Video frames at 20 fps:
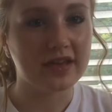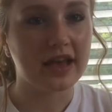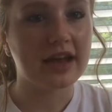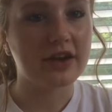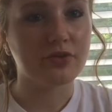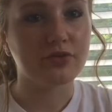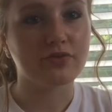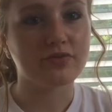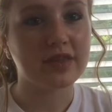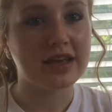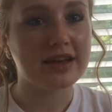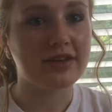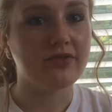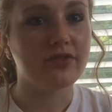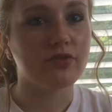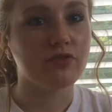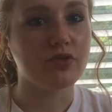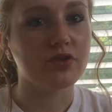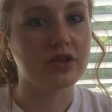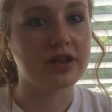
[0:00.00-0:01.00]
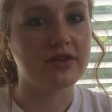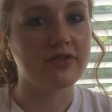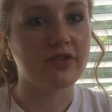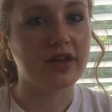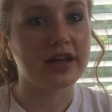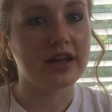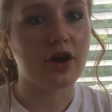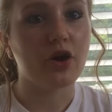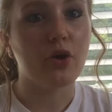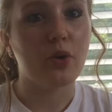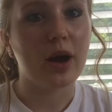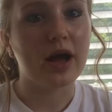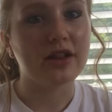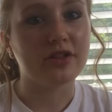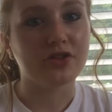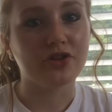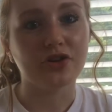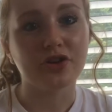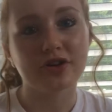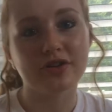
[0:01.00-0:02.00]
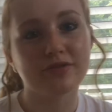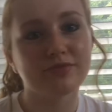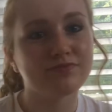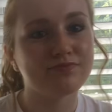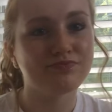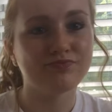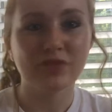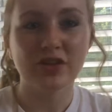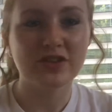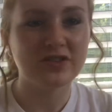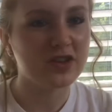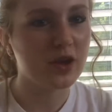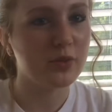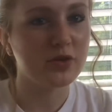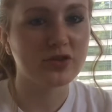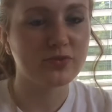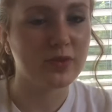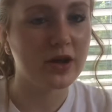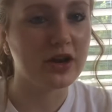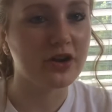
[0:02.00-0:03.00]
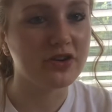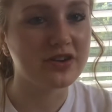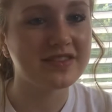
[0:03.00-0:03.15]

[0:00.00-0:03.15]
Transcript: I don't think of it really of like, oh, I look so much better.